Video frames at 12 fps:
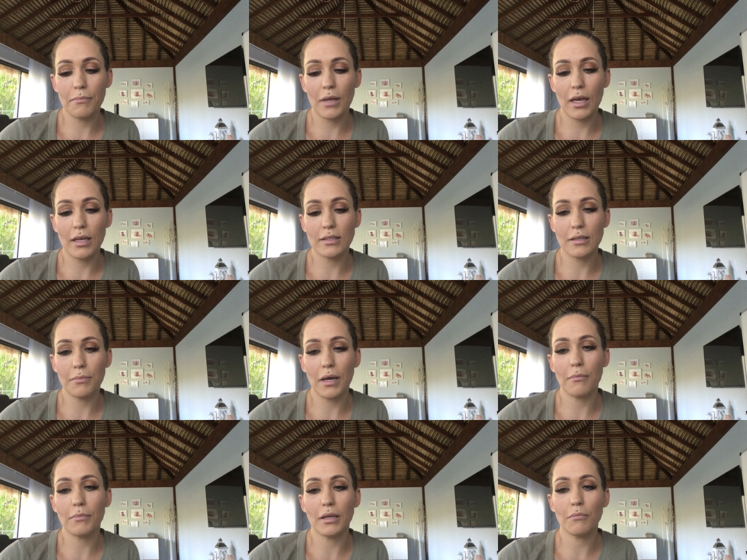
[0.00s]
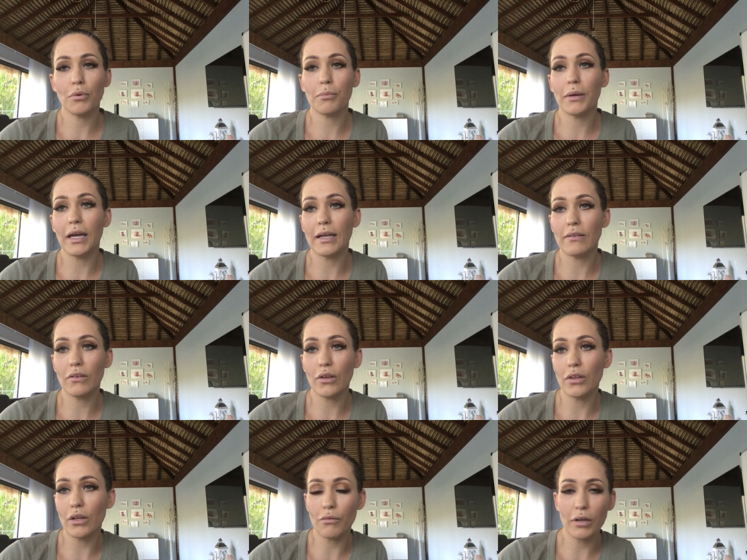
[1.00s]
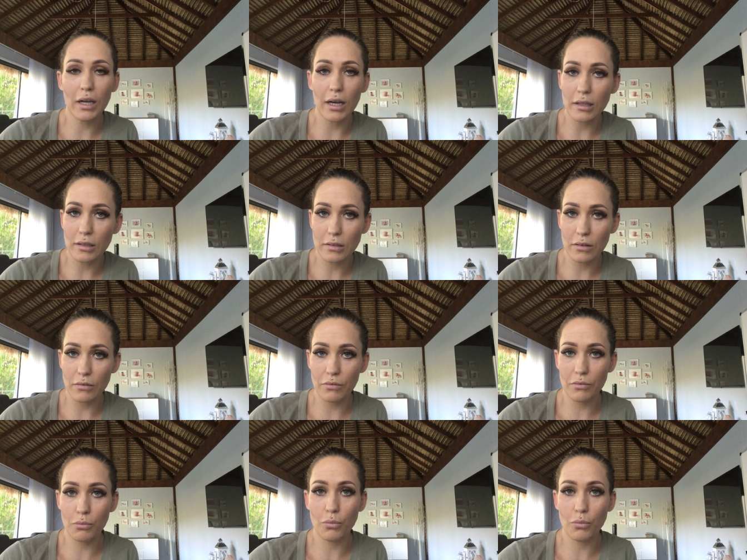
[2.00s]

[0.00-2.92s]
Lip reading: It's about being prepared so that regardless of